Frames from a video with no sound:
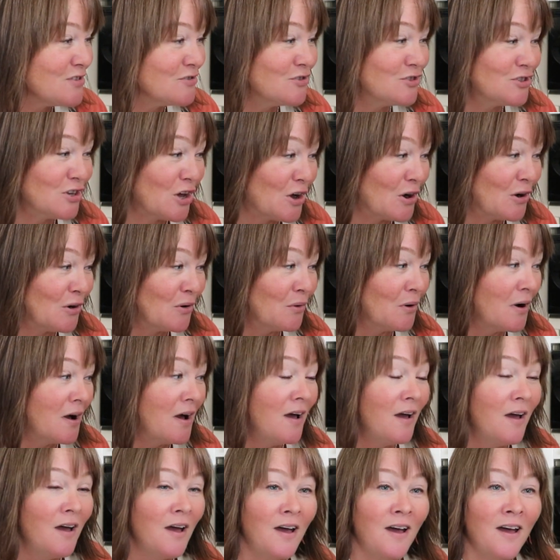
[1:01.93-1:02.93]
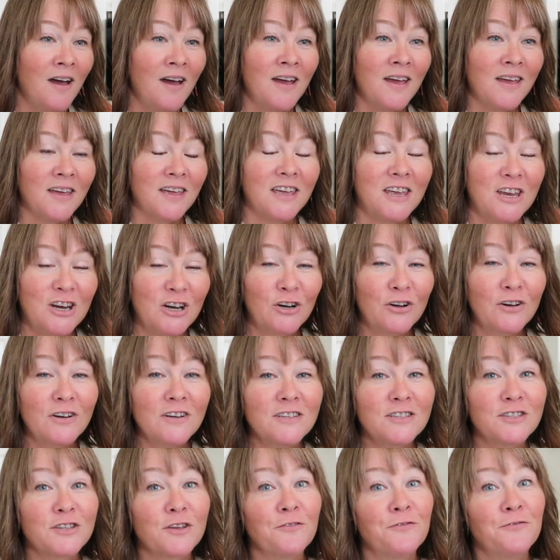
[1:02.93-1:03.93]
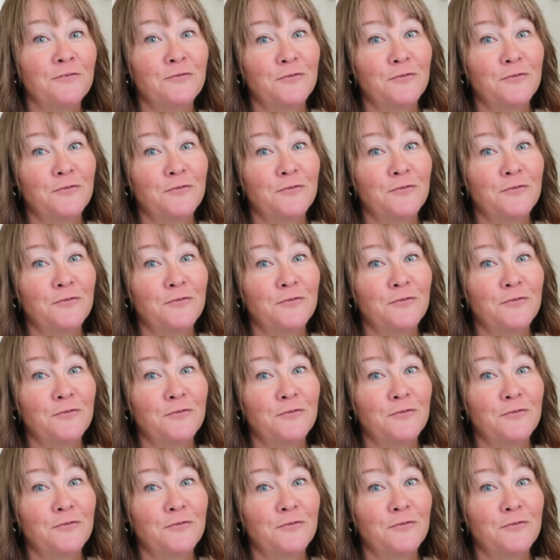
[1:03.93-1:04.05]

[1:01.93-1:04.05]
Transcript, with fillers: So here is the